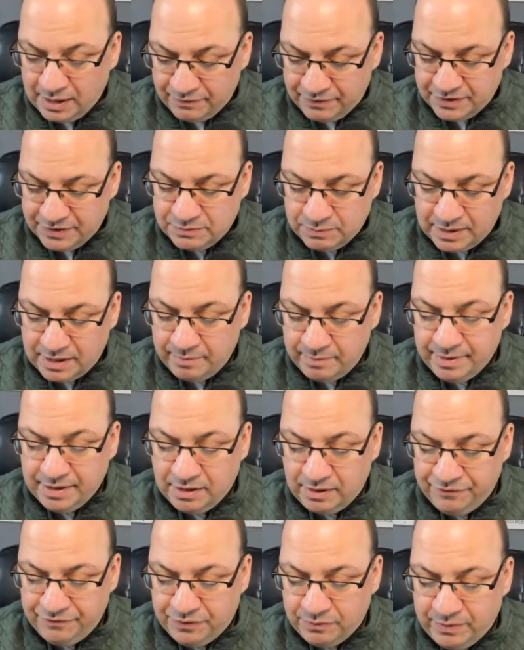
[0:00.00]
this one coming
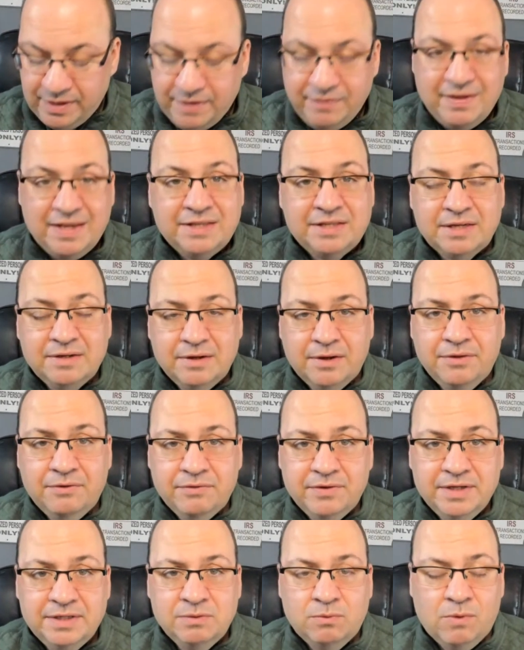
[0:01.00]
off the win that's another
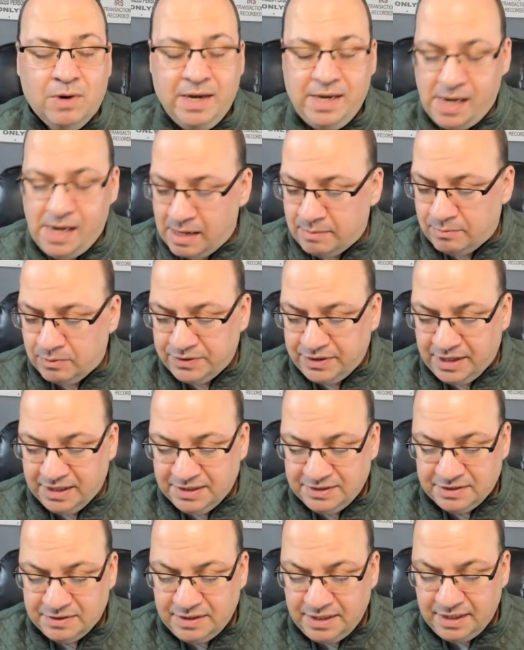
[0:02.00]
reason why i'm on
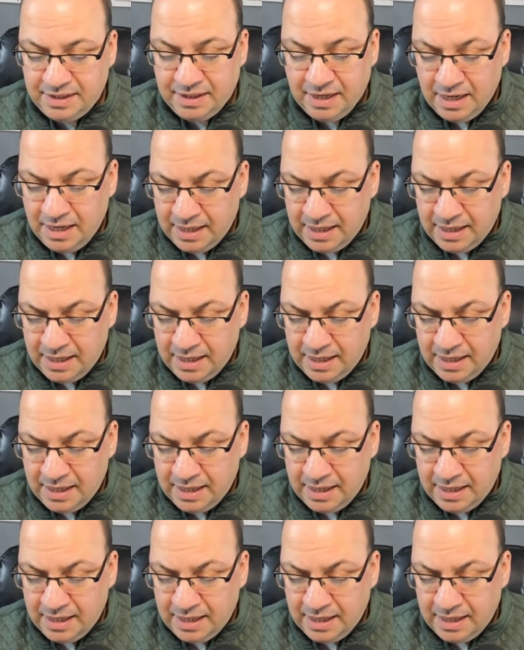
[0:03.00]
yes indeed